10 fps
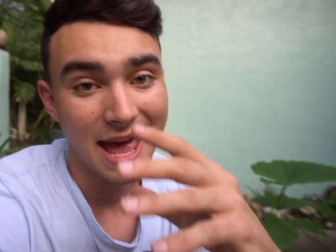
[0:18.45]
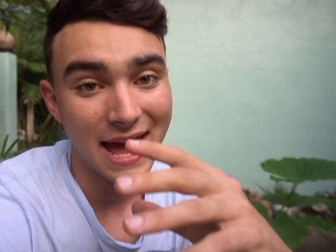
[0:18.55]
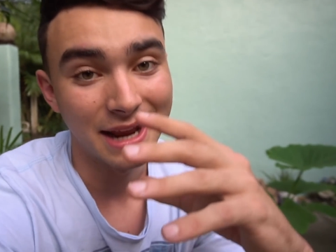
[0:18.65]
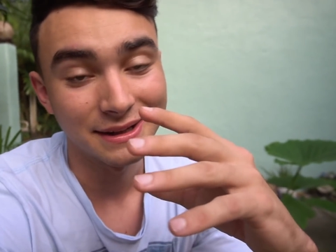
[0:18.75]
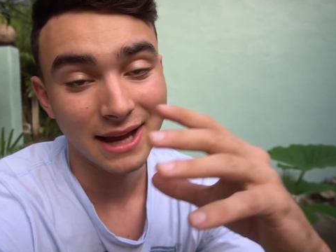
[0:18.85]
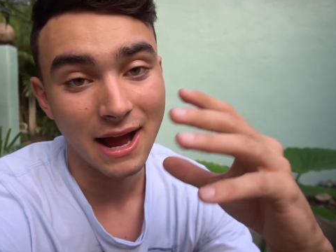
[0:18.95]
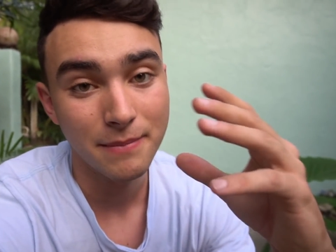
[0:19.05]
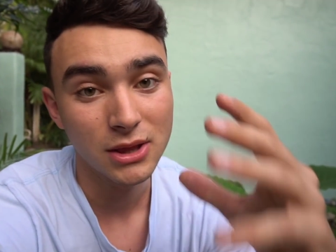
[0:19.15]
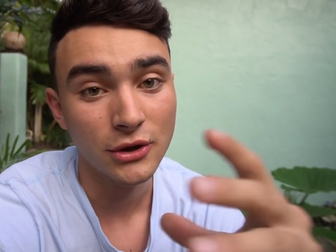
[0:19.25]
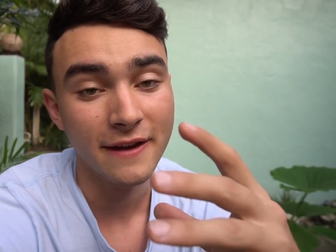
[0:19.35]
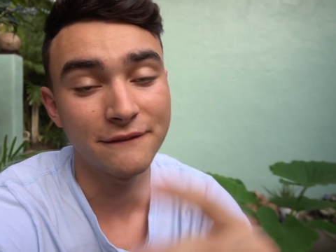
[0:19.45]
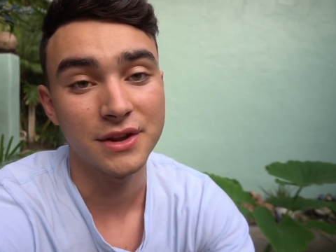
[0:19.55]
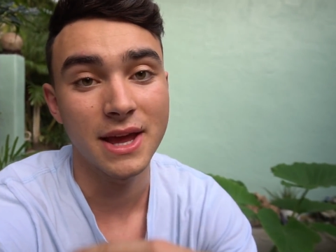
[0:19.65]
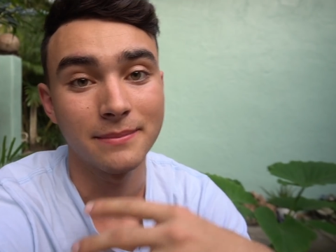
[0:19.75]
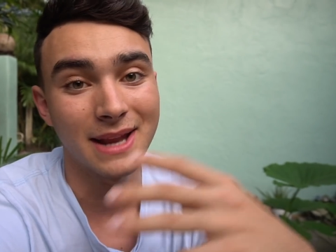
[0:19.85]
and I've been looking for
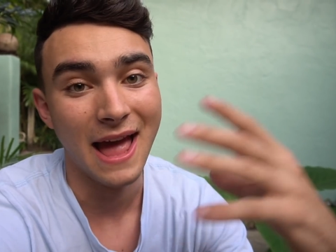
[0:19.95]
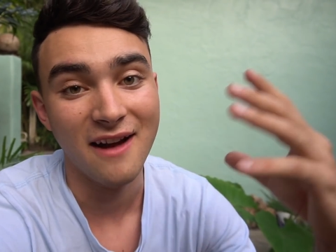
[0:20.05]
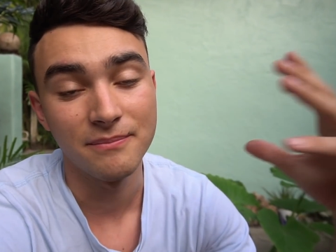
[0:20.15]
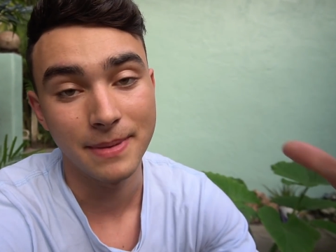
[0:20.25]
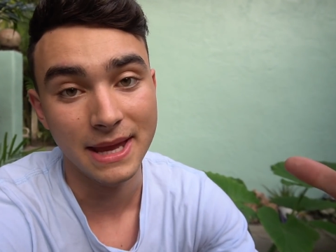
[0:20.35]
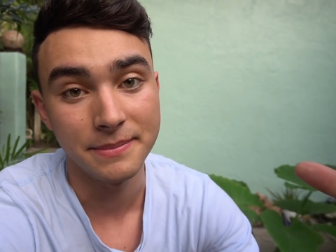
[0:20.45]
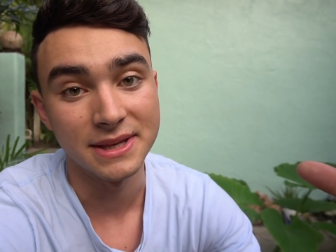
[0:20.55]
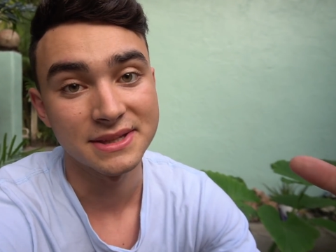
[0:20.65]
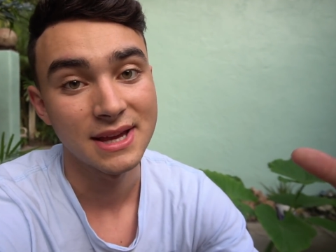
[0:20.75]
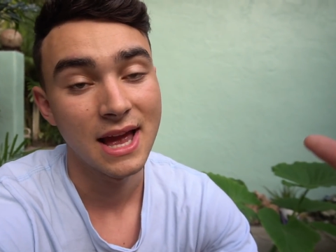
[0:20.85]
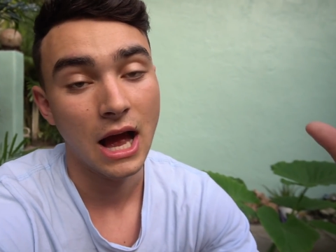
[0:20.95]
them to have babies.